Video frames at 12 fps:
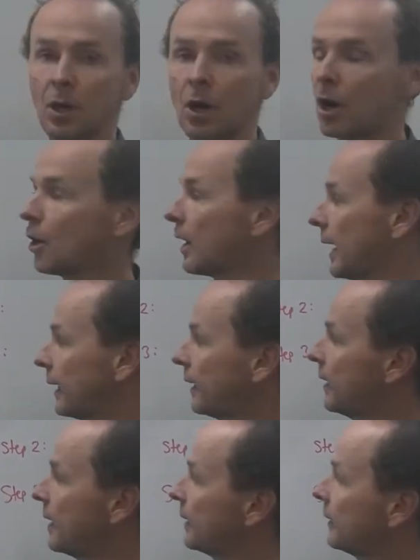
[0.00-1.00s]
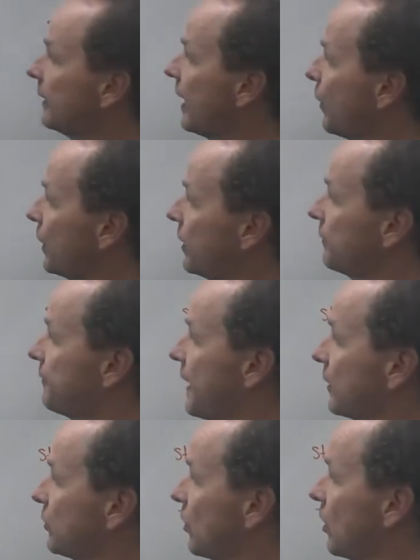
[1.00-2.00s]
Alright, now we can
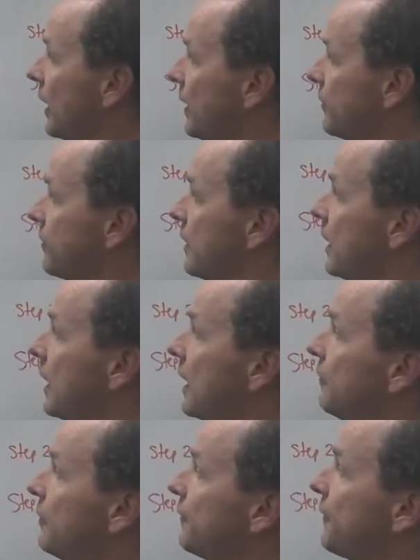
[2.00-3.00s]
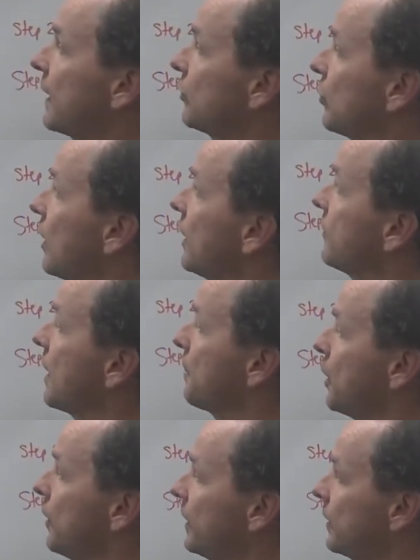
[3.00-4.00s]
factorise. If you factorise a
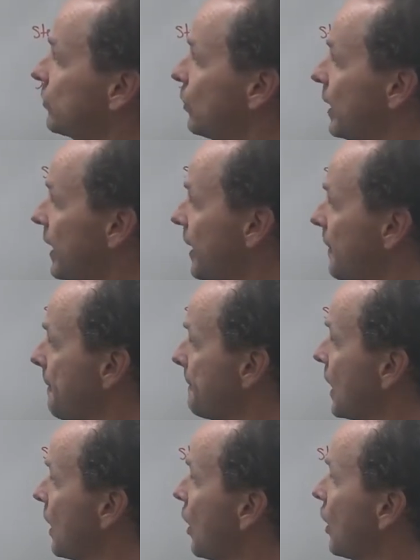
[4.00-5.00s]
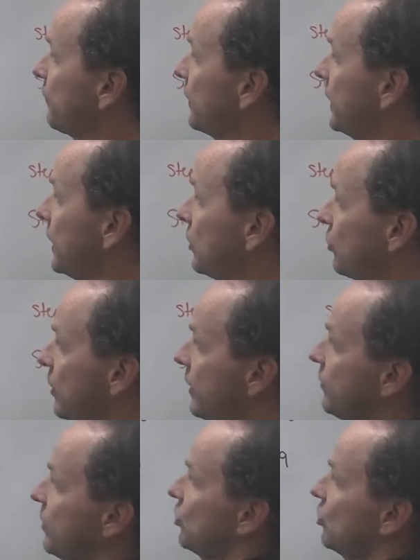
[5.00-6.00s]
perfect square, hopefully you can do
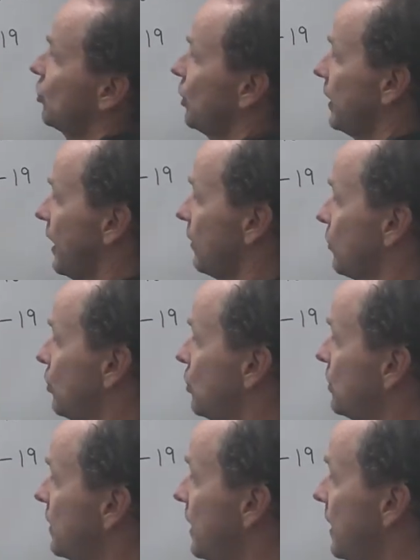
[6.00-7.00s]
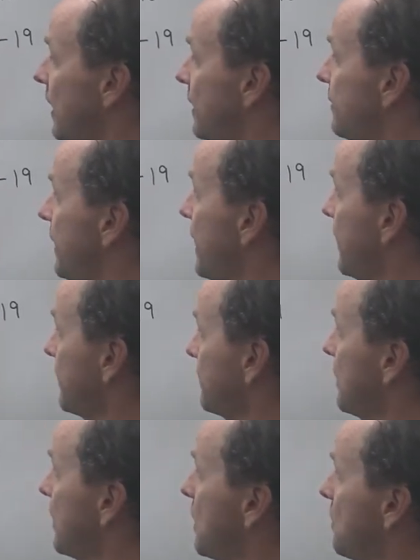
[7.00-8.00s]
this shortcut rule. It's
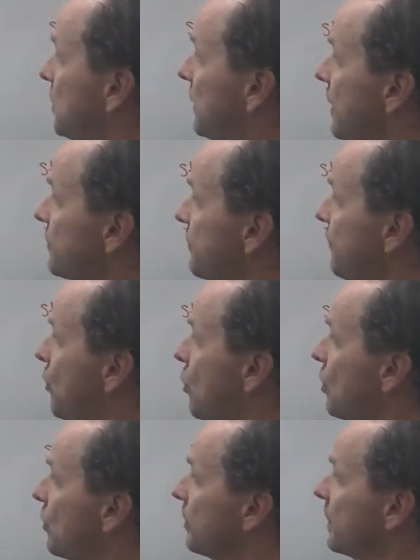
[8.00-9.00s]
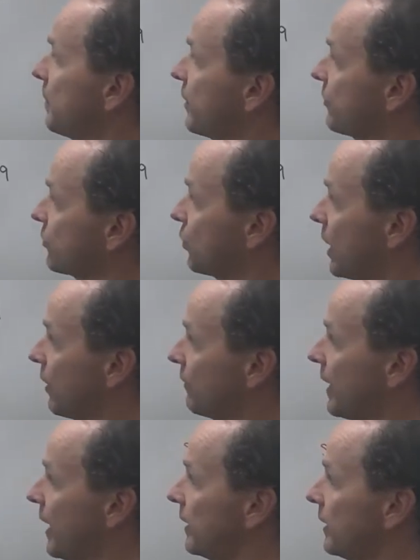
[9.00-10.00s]
x plus 4. Remember the square of
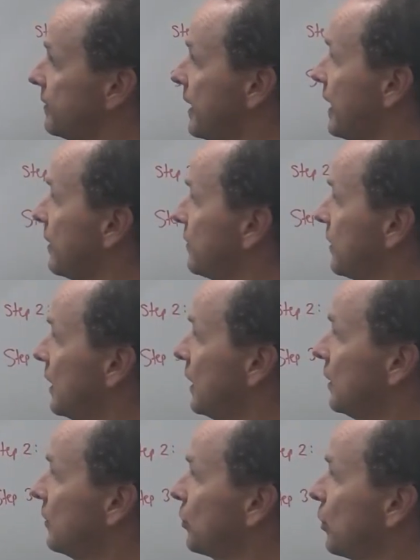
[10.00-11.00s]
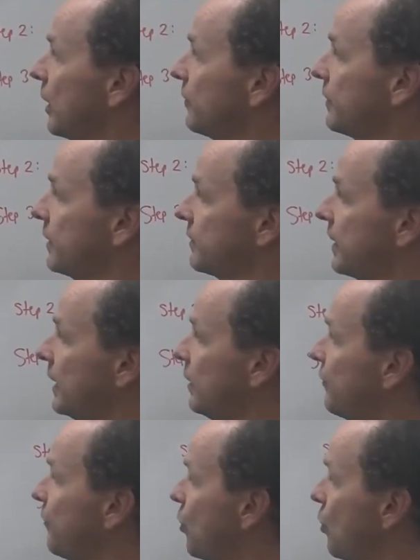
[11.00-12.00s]
that is x. The square of 16 is
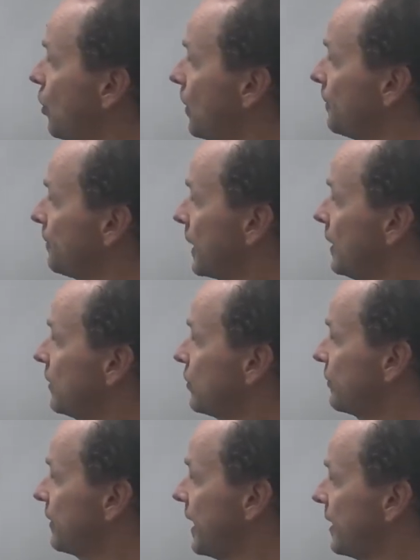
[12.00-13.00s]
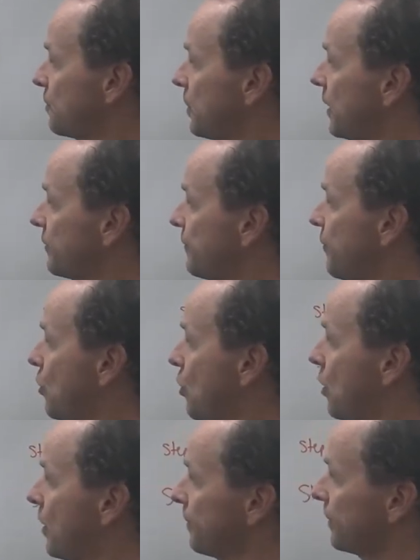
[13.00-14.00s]
4. So it's x plus
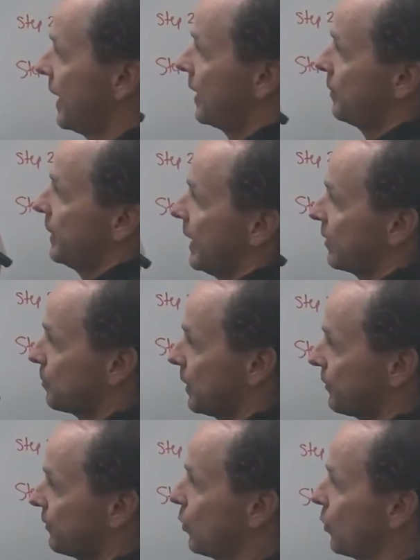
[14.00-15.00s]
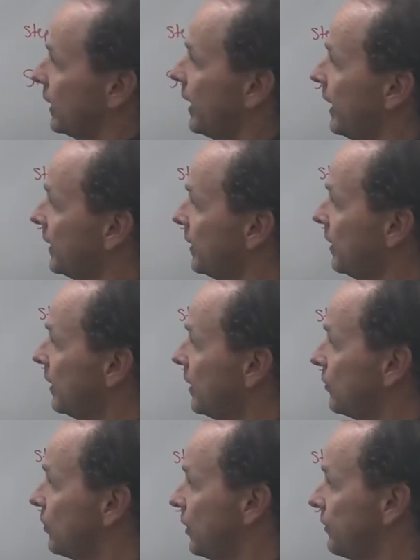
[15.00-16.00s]
4. And it'd be x plus 4 again.
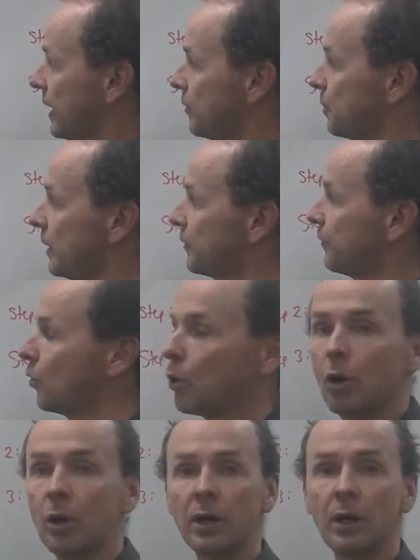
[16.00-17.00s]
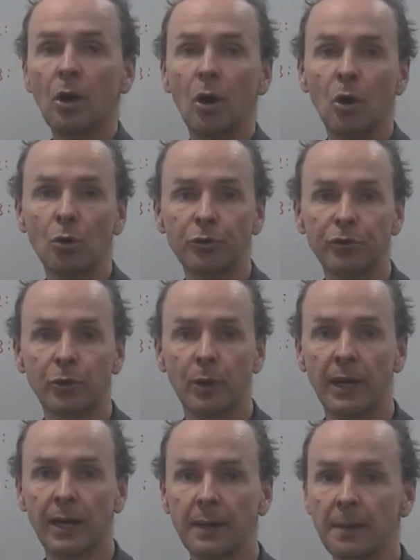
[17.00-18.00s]
So it's x plus 4 all
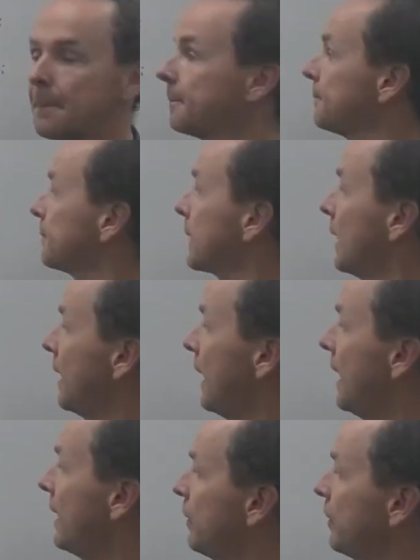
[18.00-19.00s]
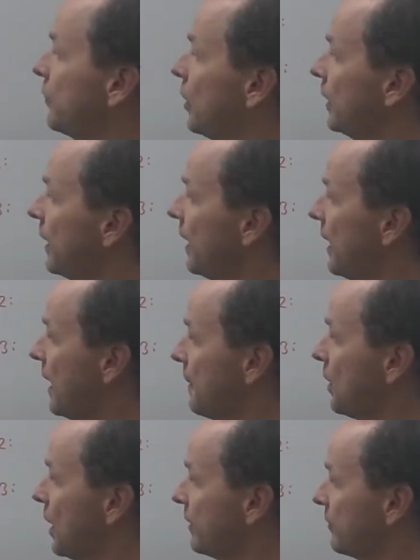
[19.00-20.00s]
squared. And then we've got a
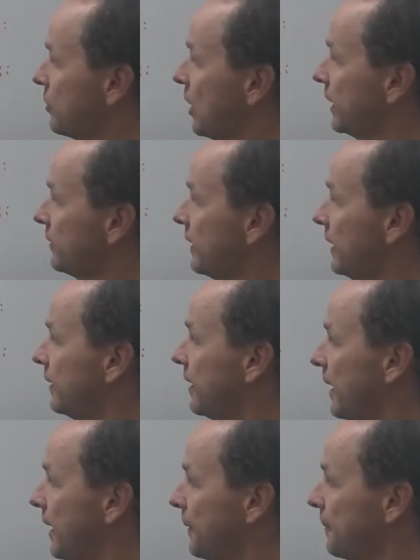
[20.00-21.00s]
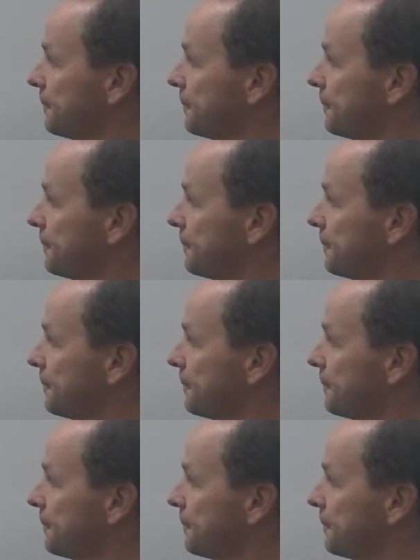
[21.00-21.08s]
minus 19 there.